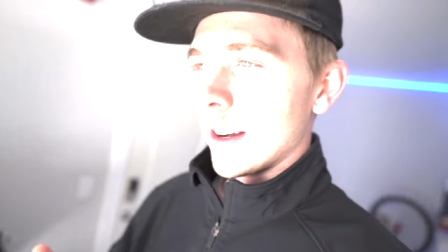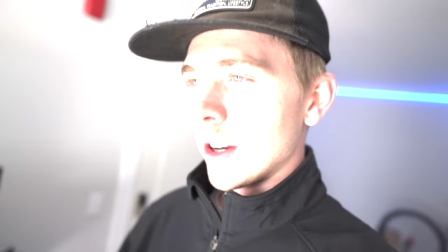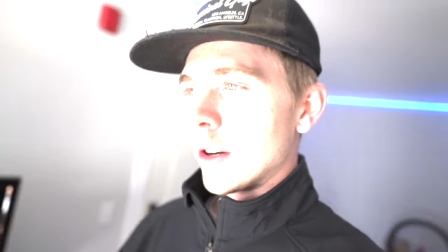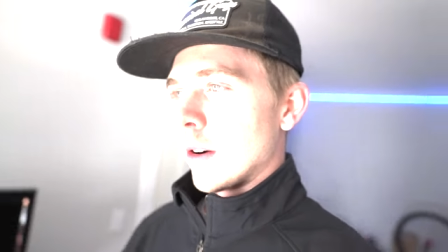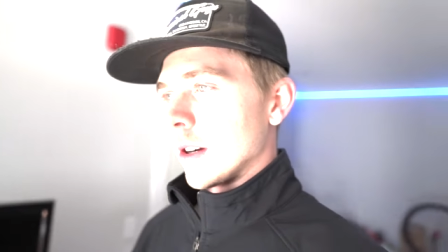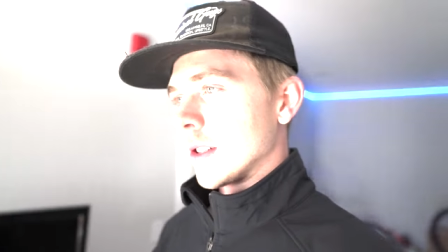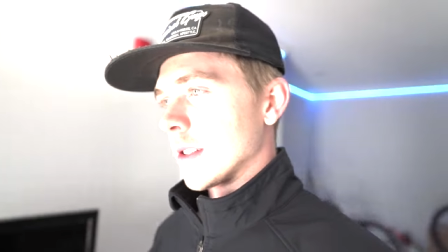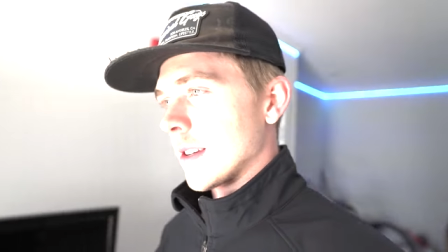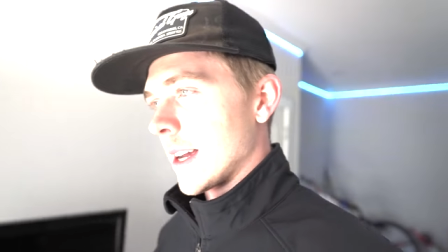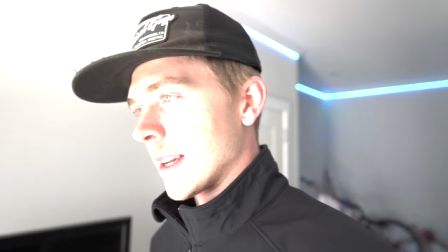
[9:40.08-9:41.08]
know are
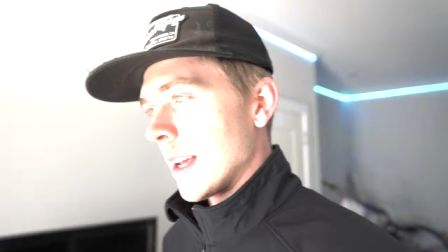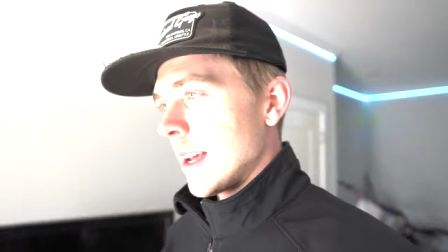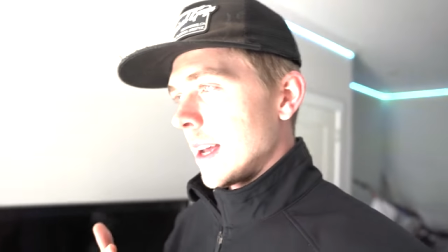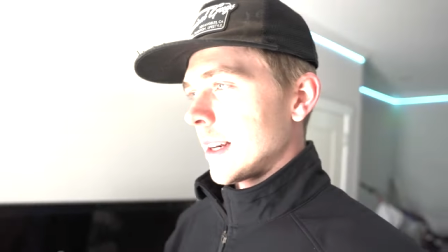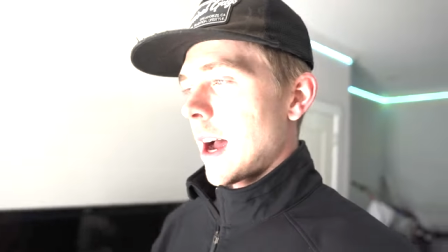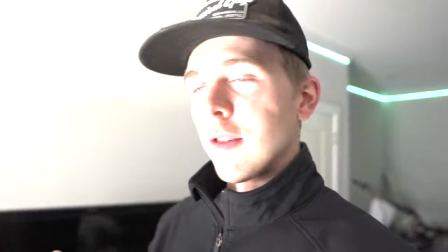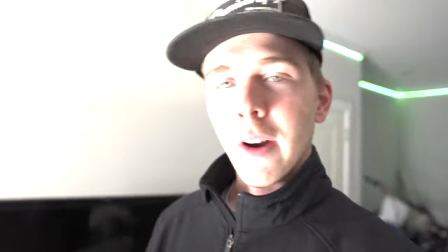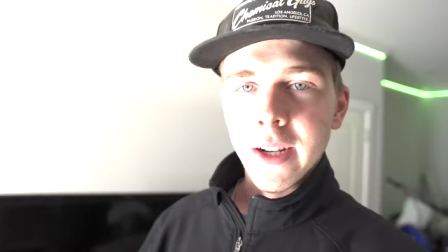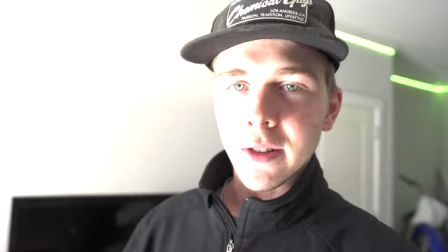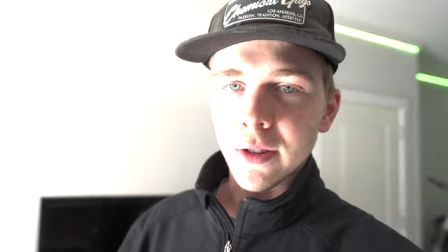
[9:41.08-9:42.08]
just like not
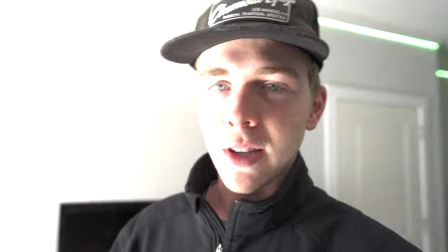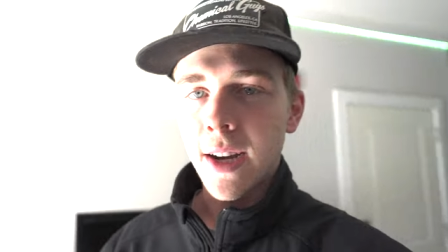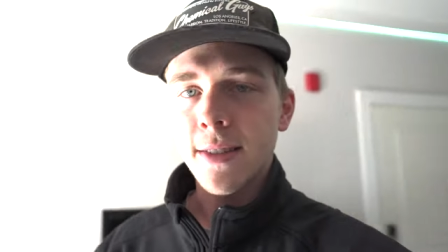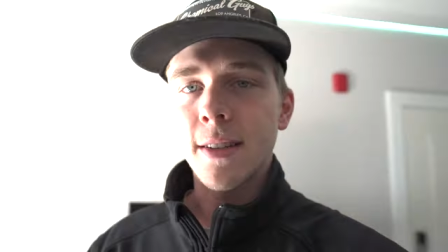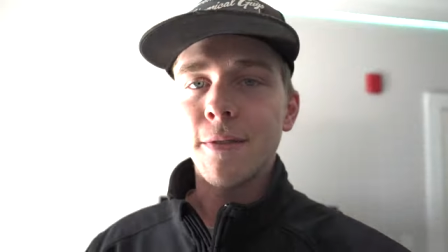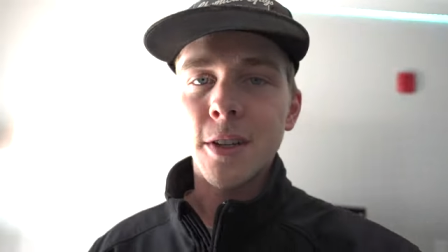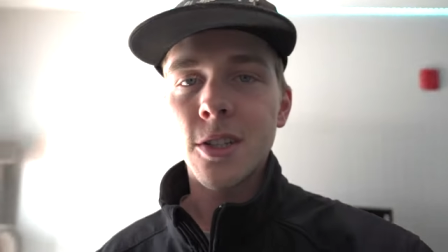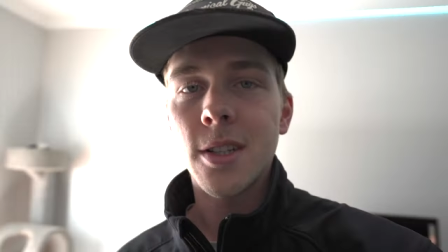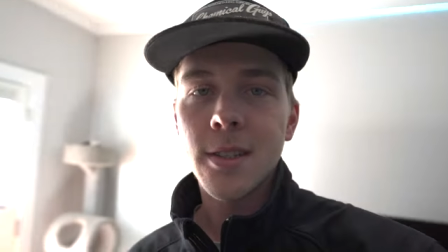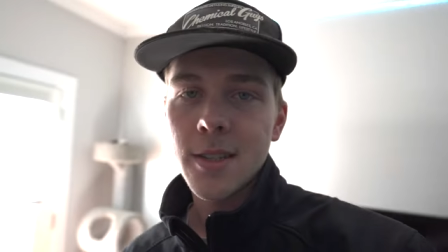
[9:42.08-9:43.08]
regular thoughts and
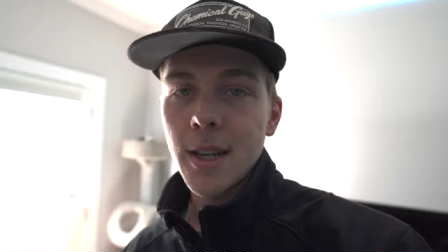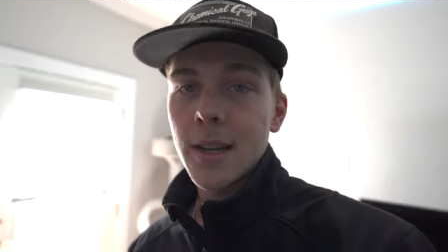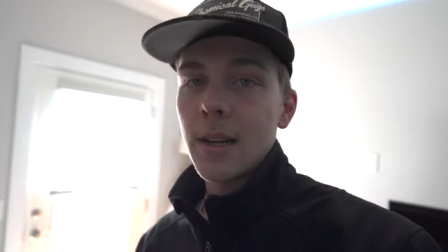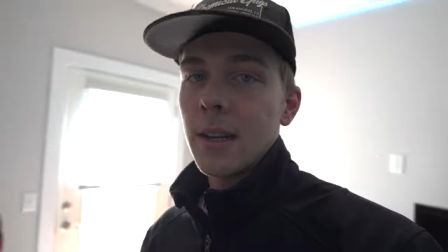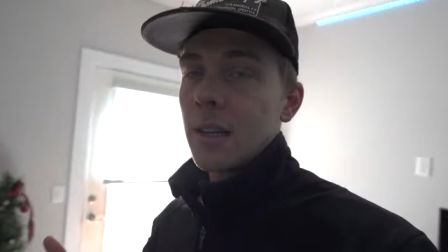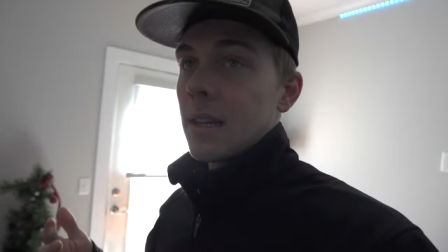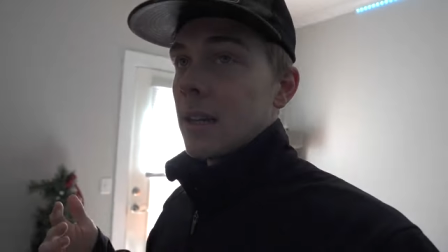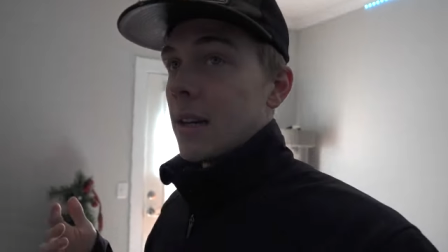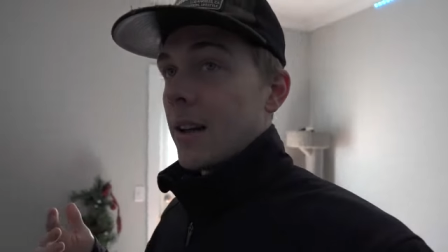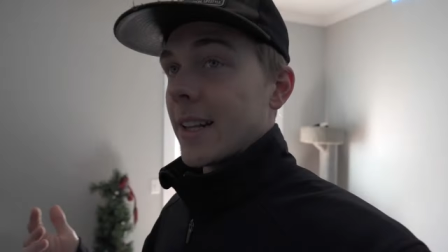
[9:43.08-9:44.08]
visions. And
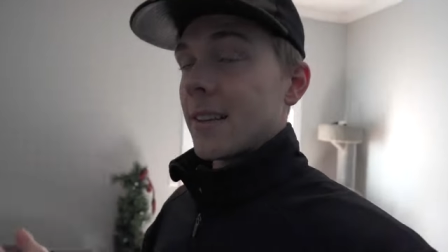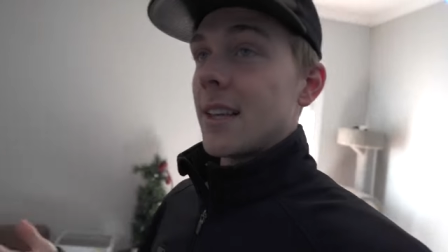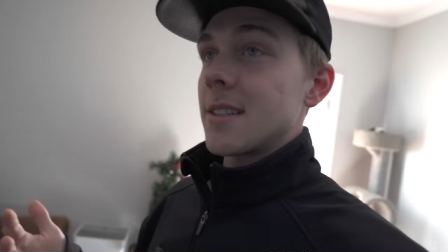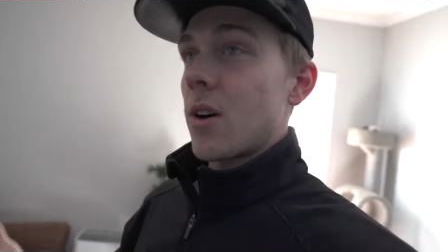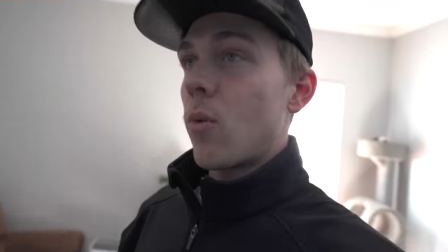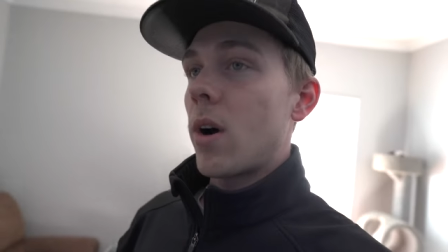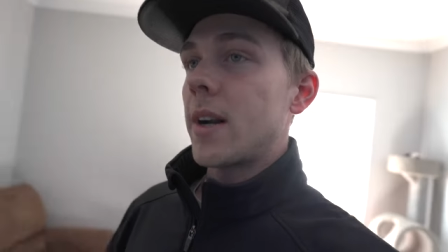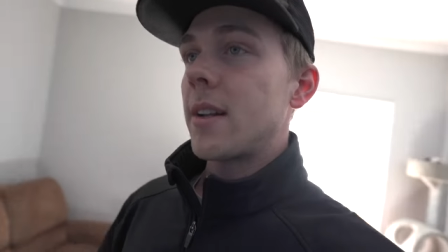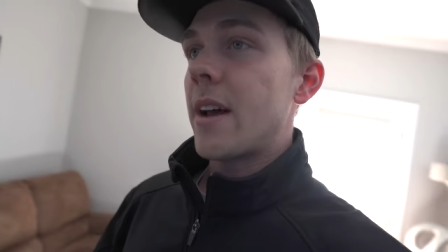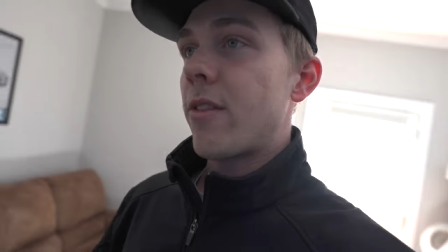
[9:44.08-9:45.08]
like the things I
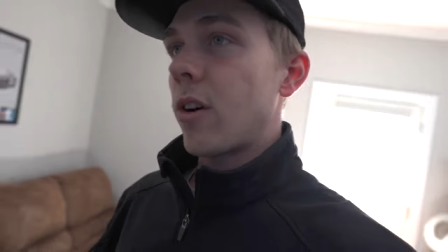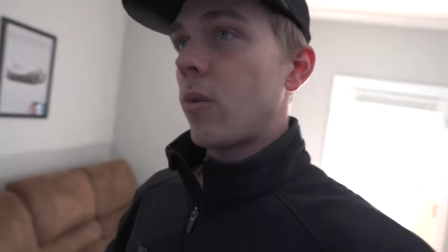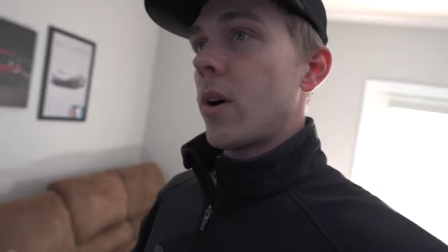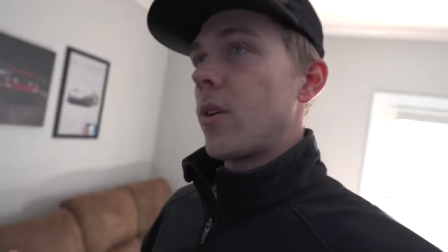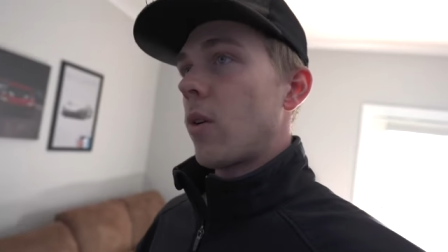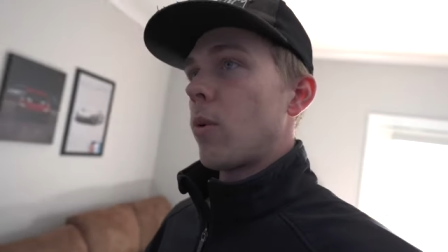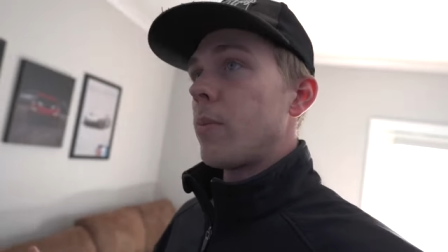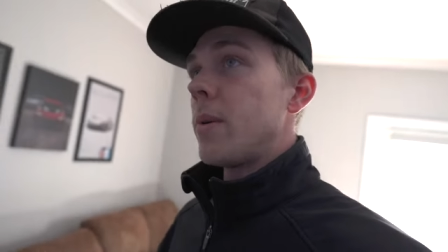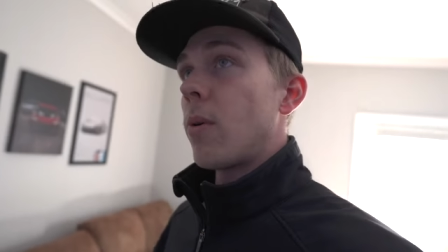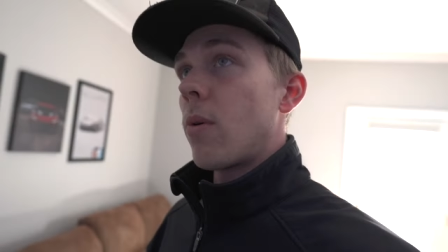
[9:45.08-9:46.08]
want in life aren't what normal
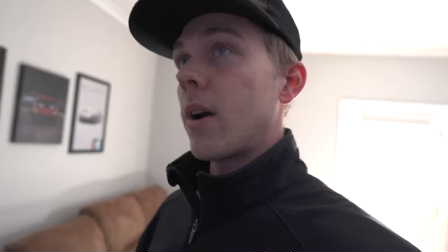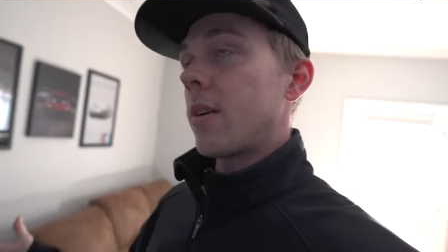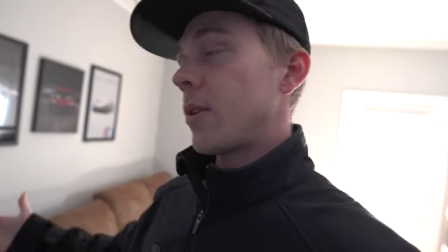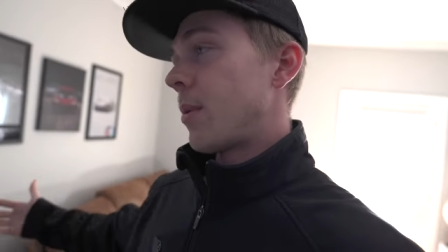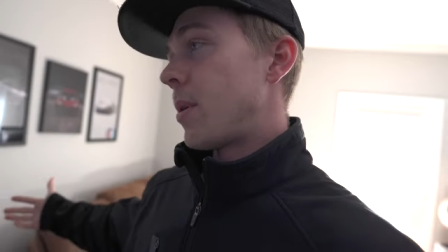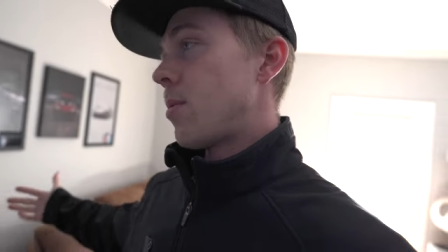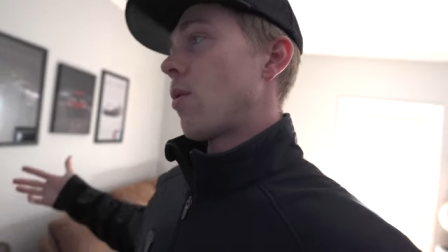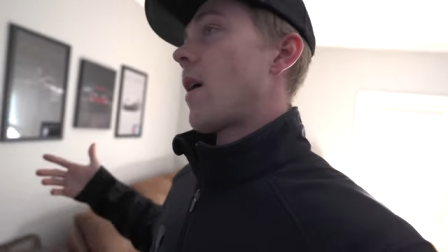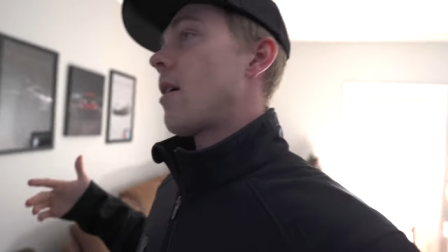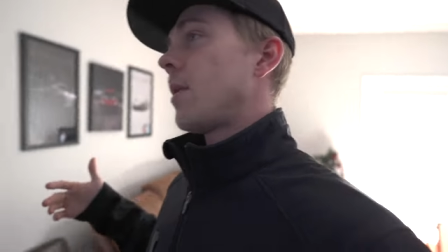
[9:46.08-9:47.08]
people want and what the people
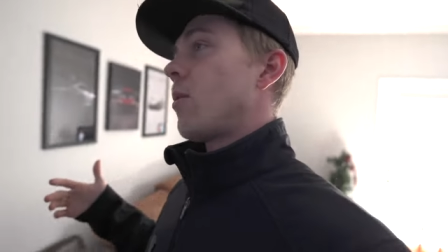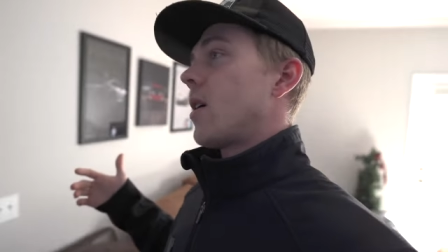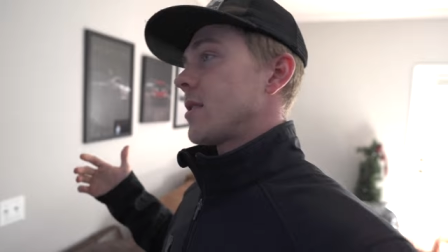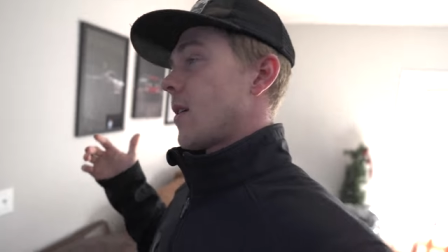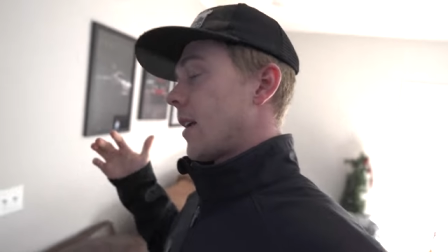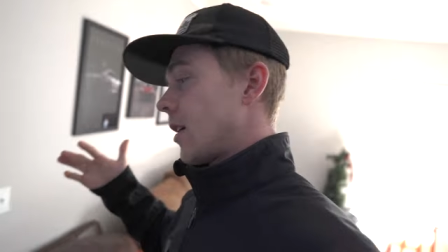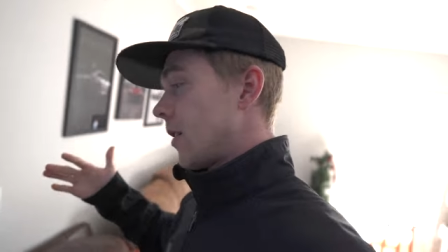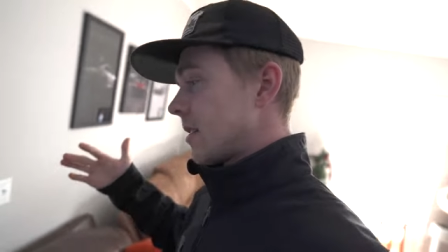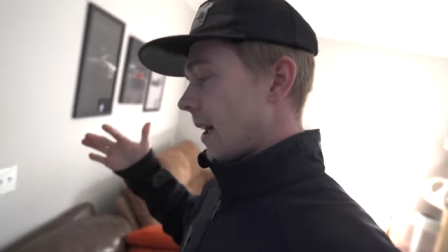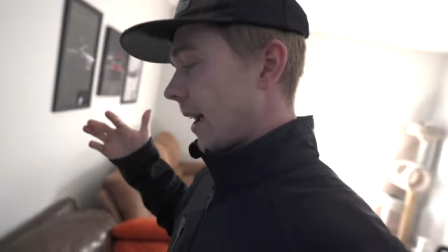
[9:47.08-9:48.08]
around me want. So I
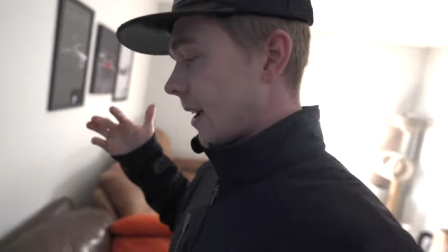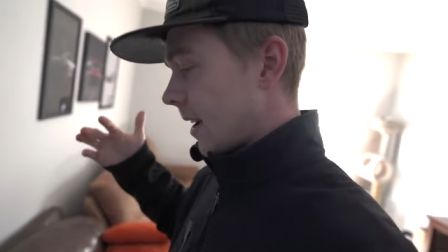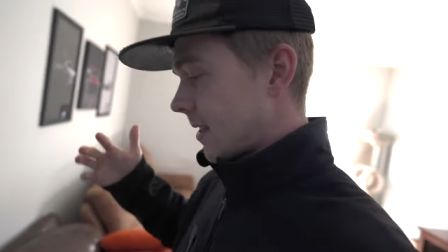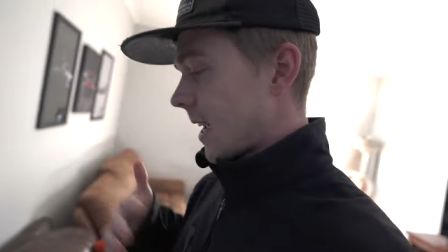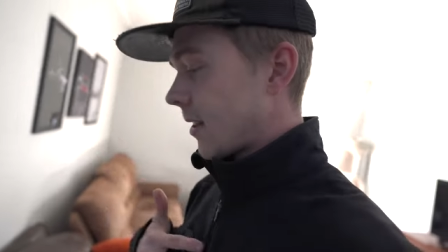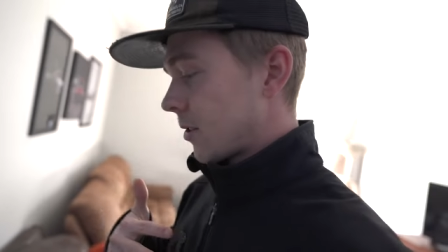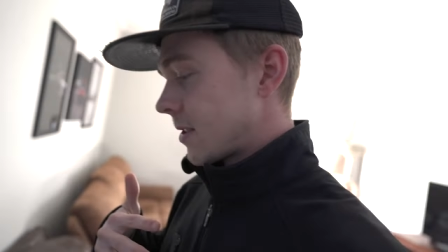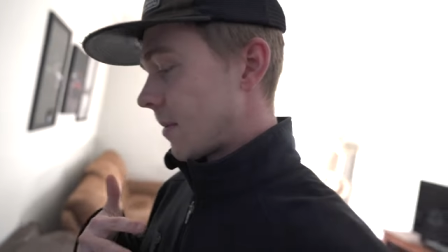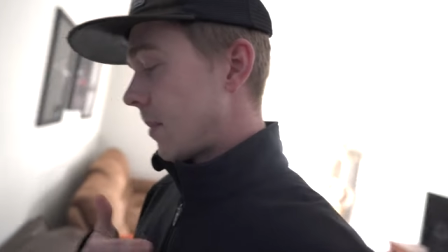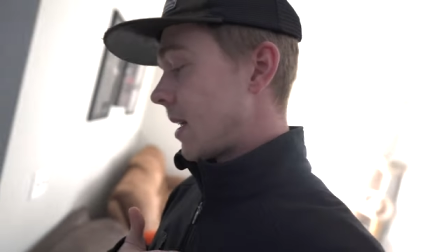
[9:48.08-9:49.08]
know it's like
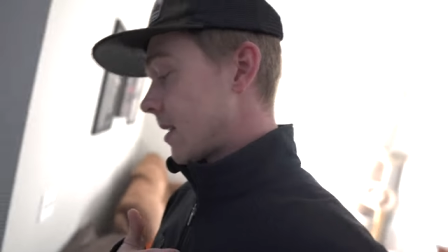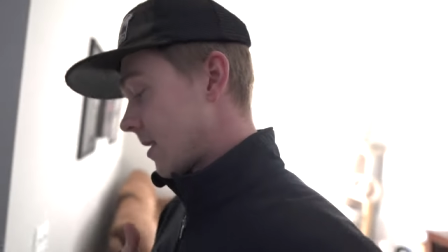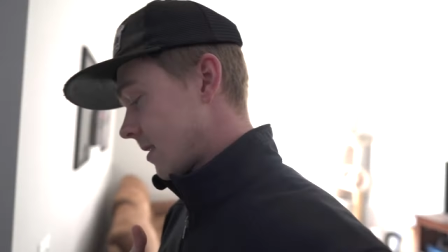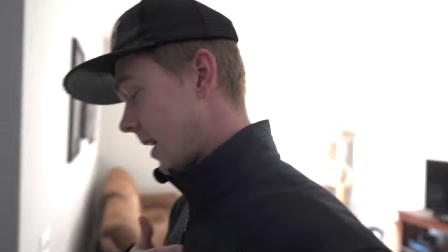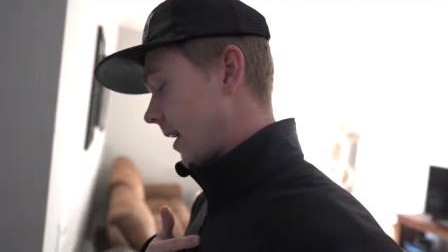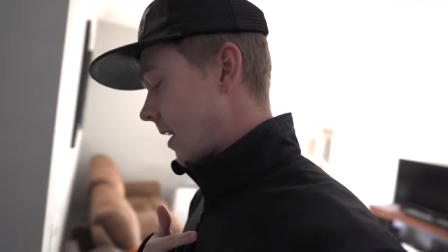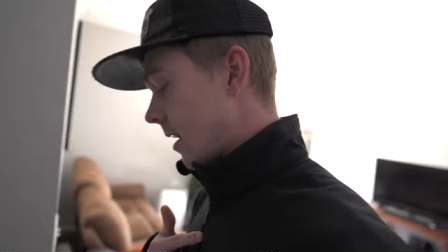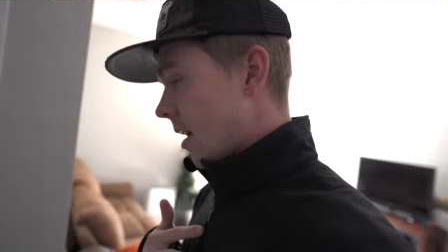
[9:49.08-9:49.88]
tailored to me. This is like